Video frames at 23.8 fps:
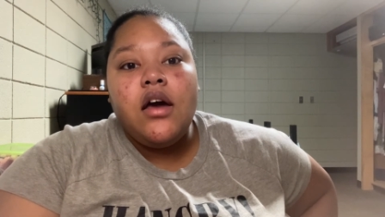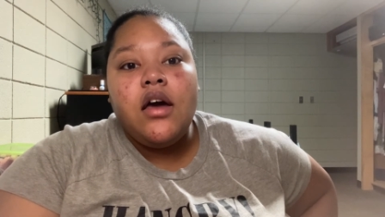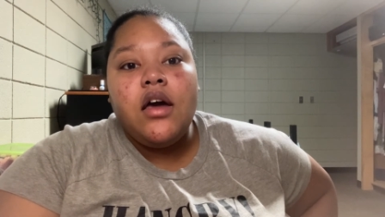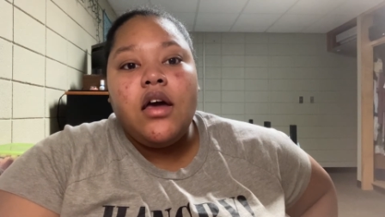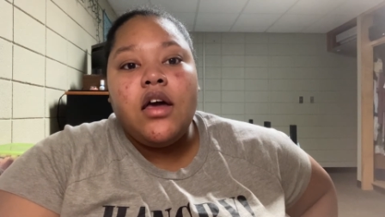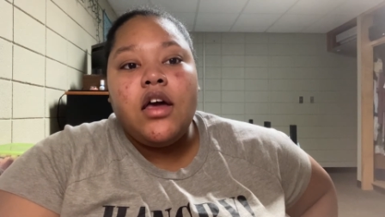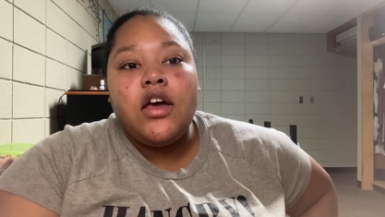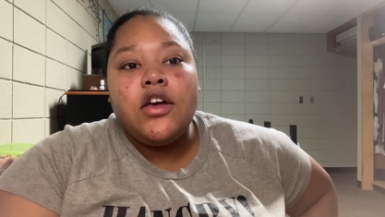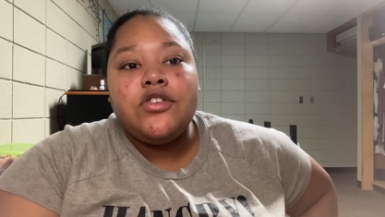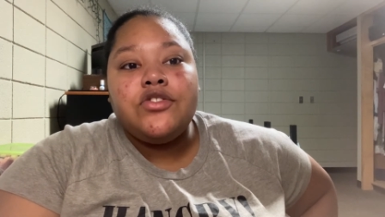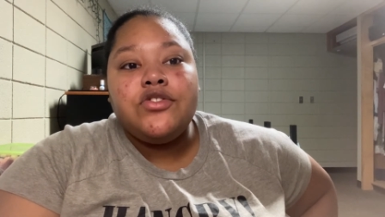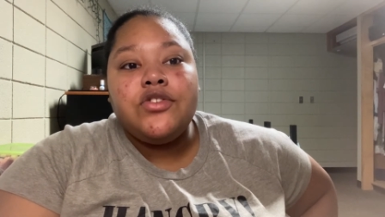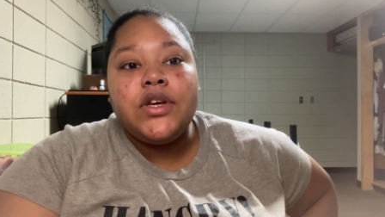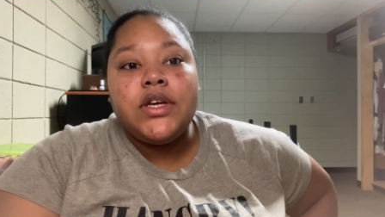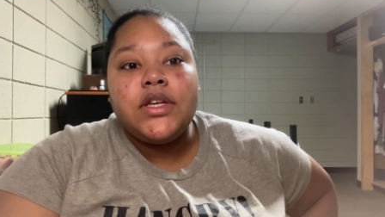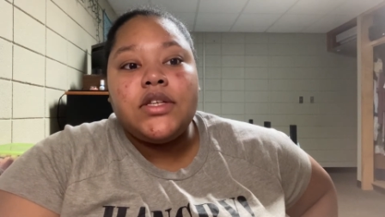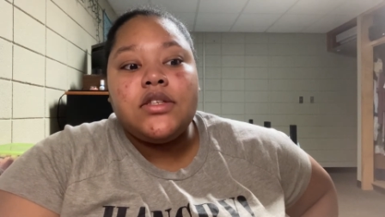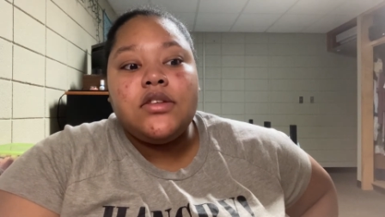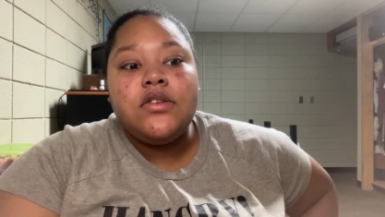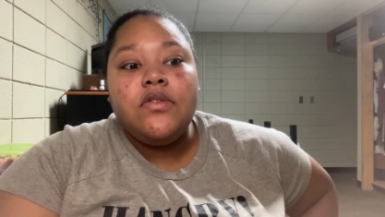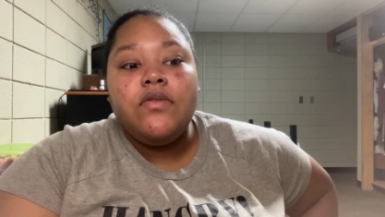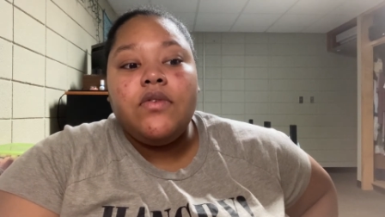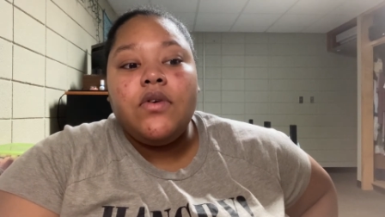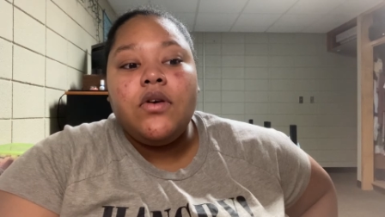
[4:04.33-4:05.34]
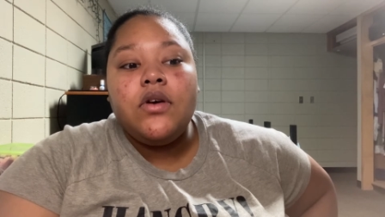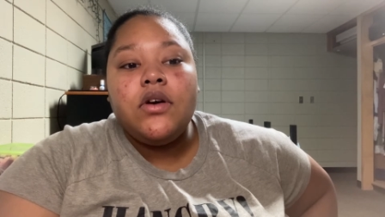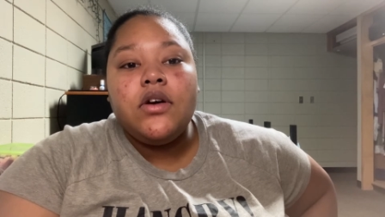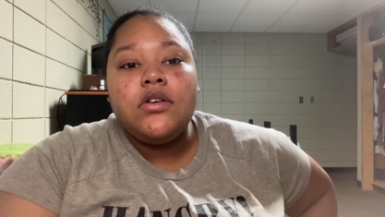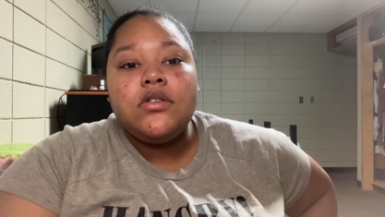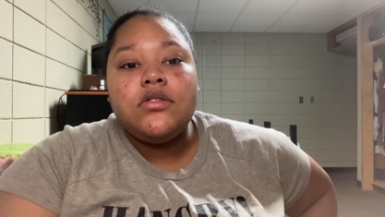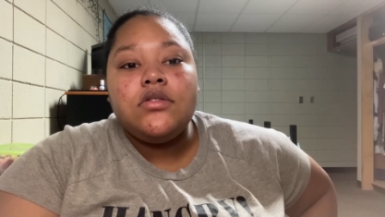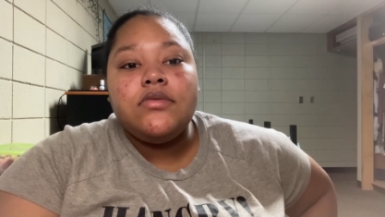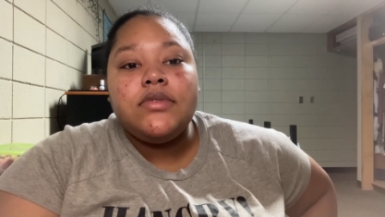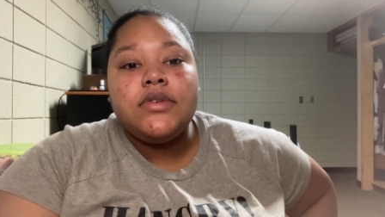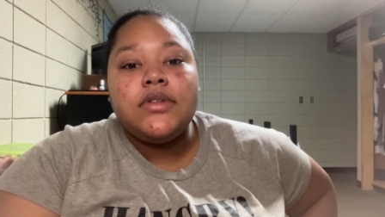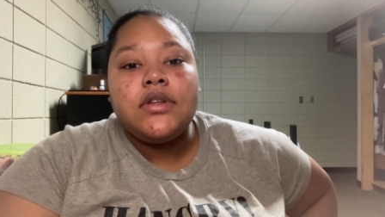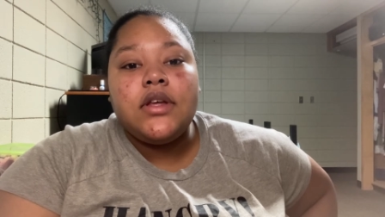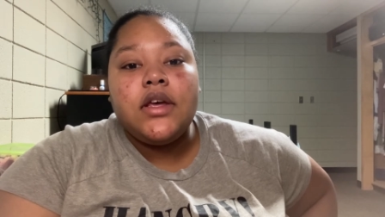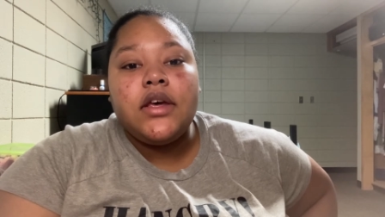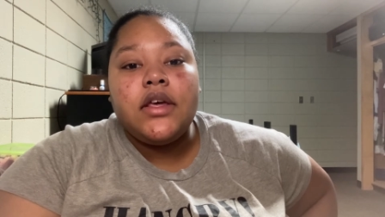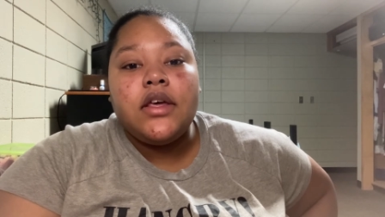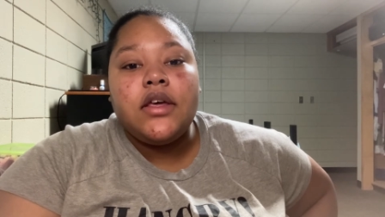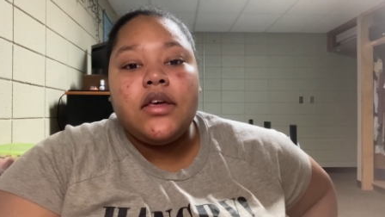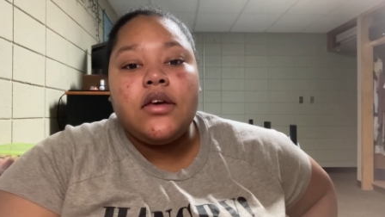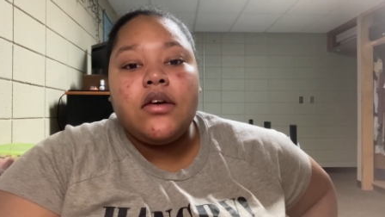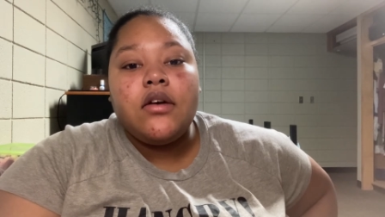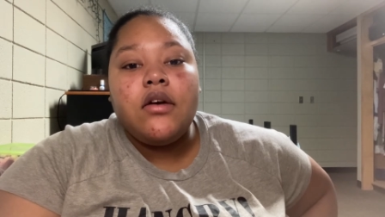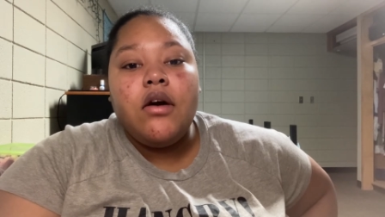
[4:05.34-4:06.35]
and Trick's divorce was,
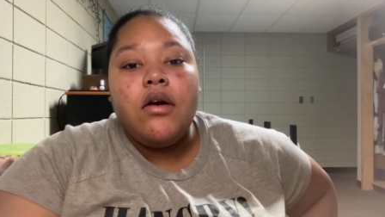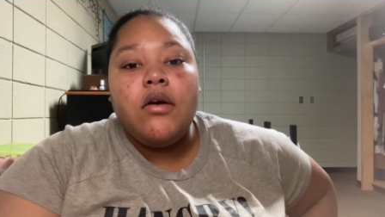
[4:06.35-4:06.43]
like,